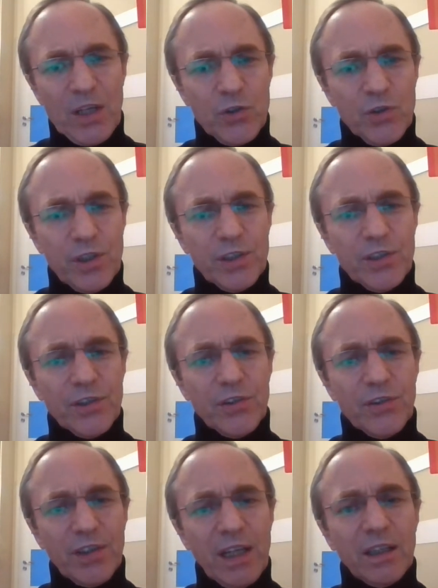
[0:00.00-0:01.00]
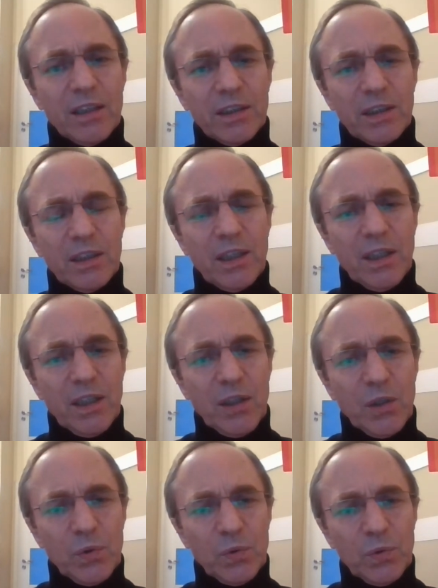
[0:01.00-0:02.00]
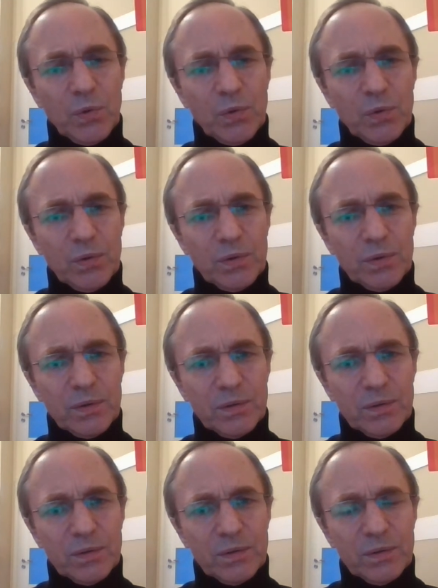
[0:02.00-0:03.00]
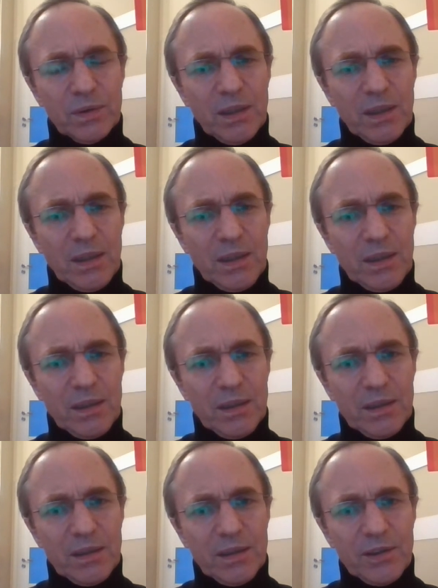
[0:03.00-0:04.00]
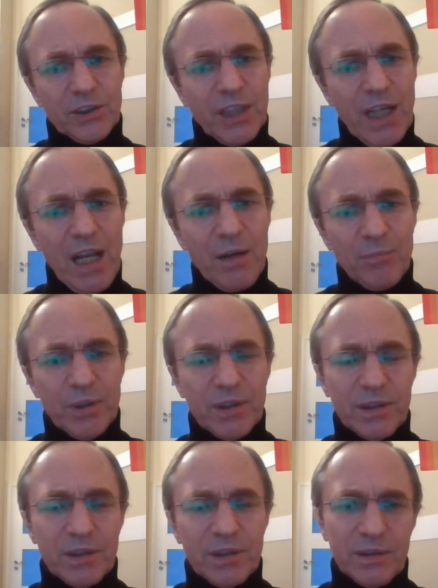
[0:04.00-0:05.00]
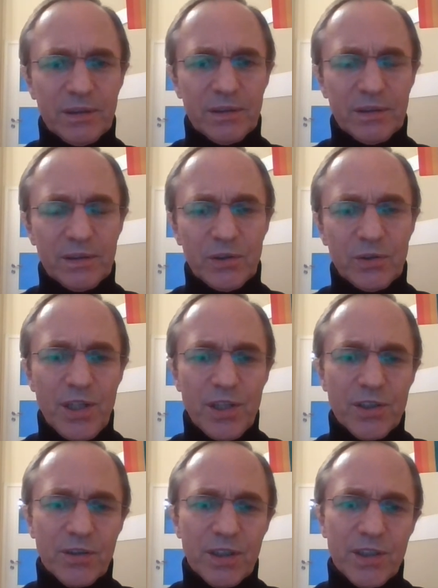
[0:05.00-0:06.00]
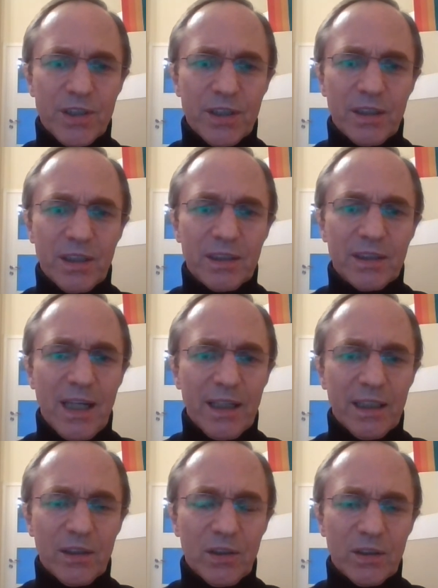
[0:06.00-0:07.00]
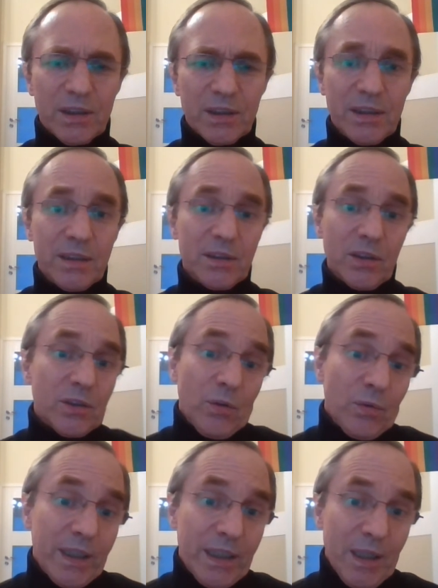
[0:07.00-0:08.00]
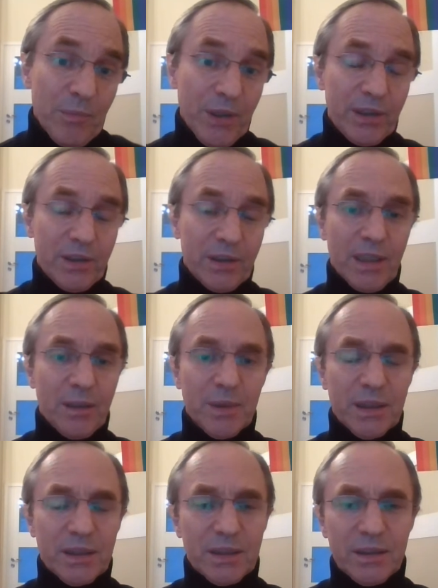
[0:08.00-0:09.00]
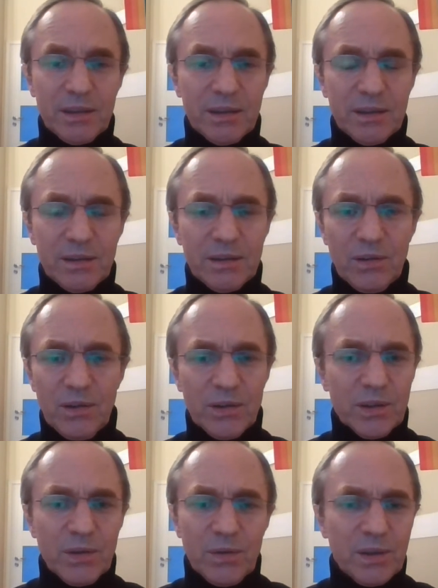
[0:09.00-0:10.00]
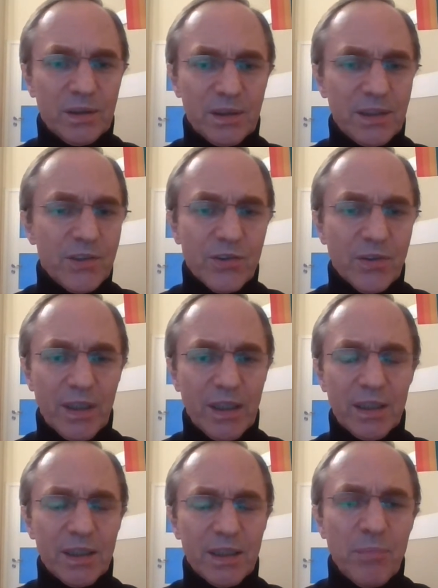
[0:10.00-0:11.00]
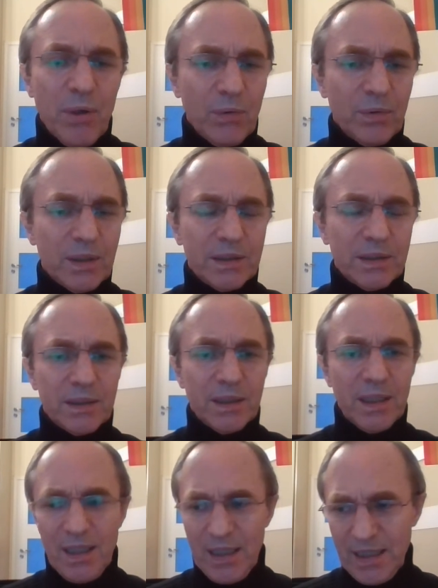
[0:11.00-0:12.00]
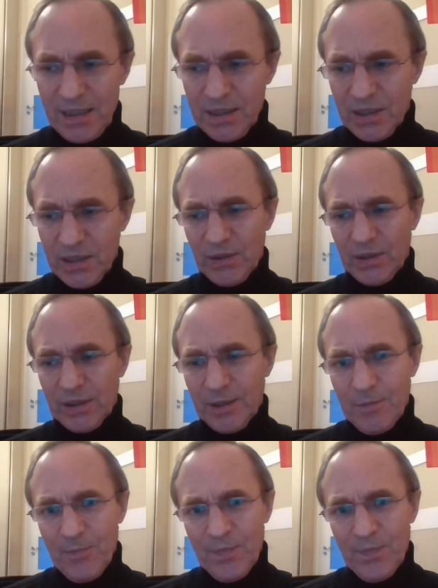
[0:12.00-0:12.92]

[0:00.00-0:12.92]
Jewish thinker who shaped Jewish-Christian dialogue, in not only in America, but in also in Israel, in Poland, and so on.